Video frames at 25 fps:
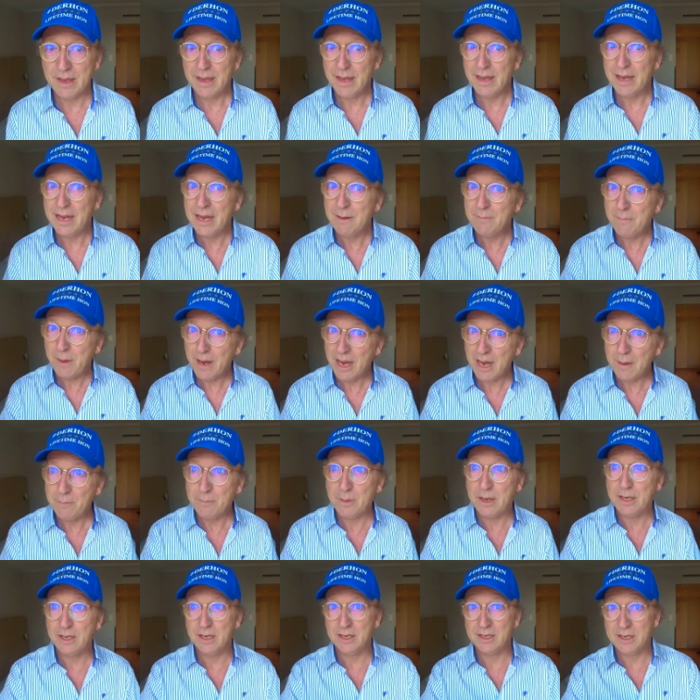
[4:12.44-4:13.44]
In my
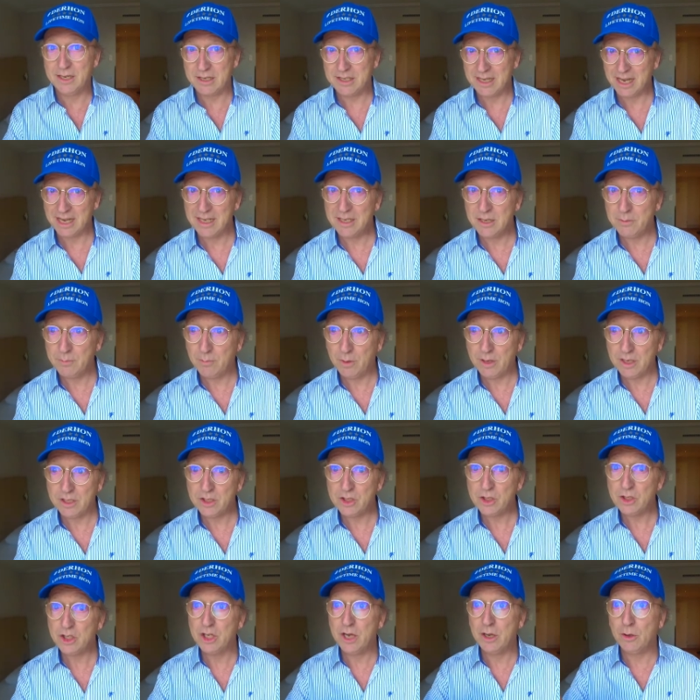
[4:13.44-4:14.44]
opinion, a data
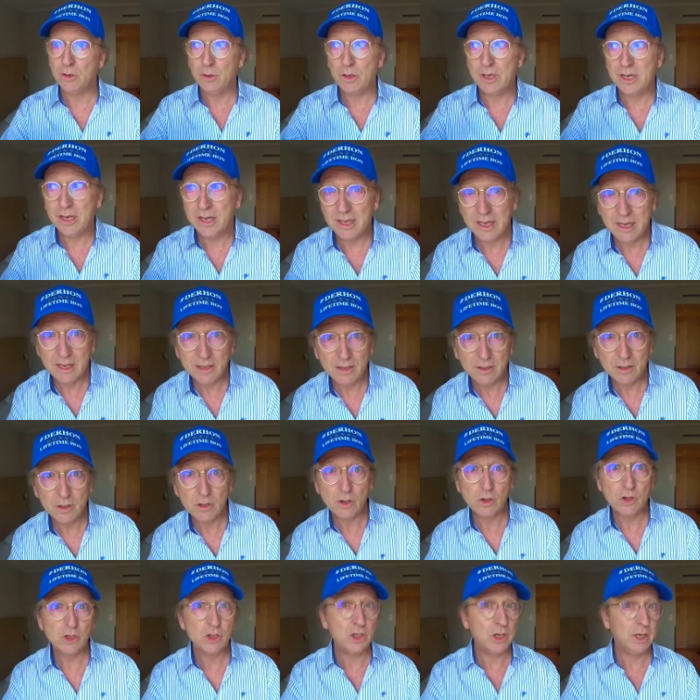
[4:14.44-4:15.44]
breach
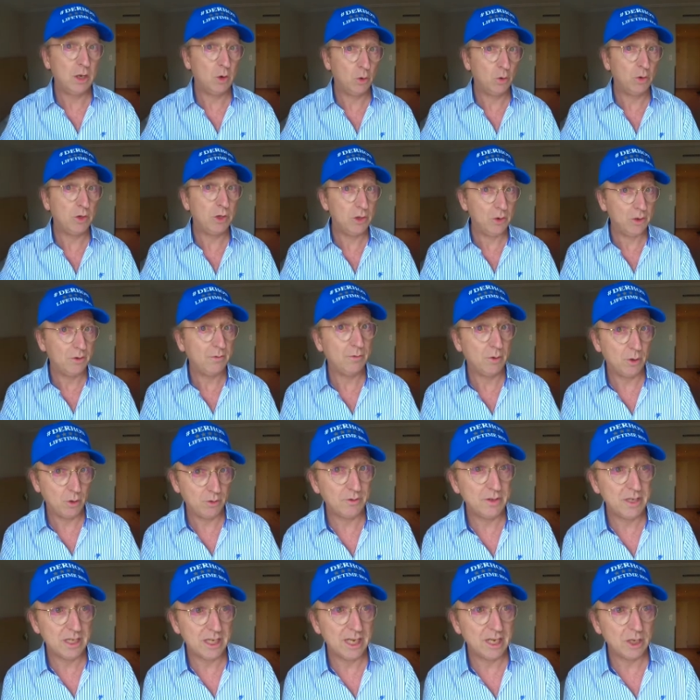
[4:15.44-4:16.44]
usually also
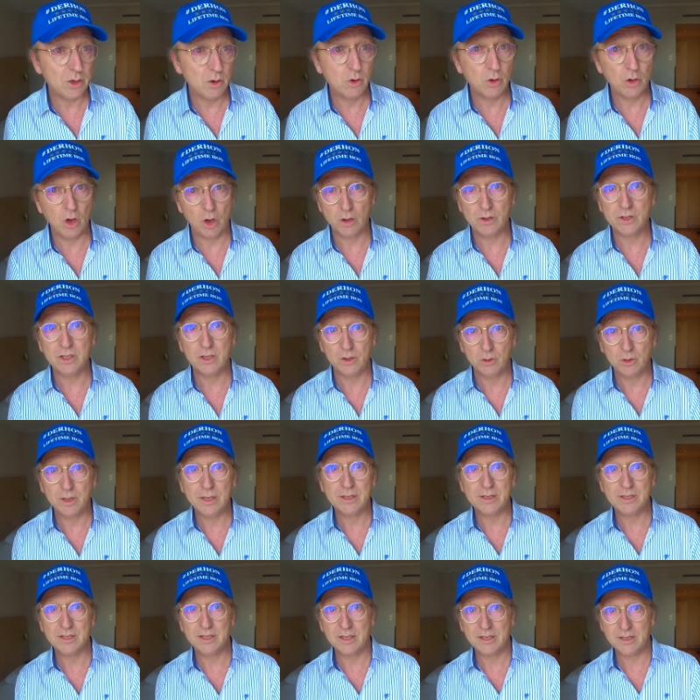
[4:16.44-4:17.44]
involves legal
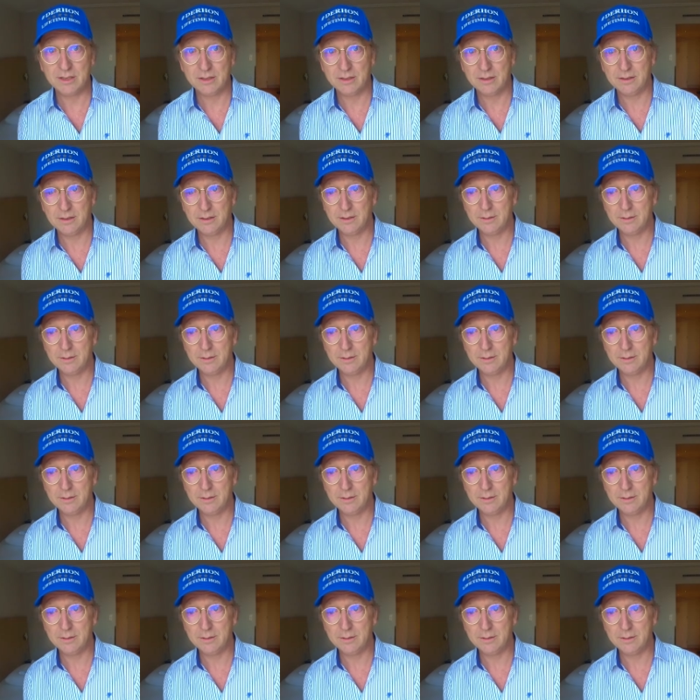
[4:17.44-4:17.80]
consequences.